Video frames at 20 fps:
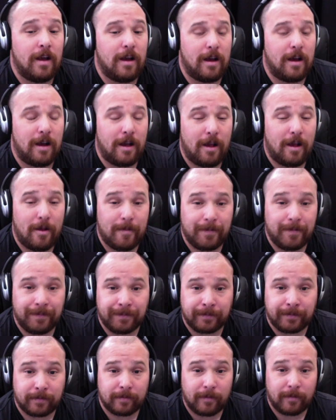I
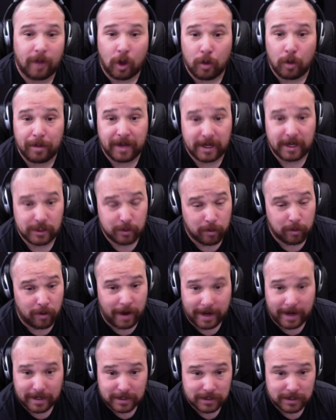hope you guys are
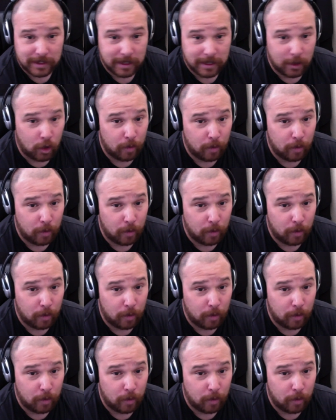practicing.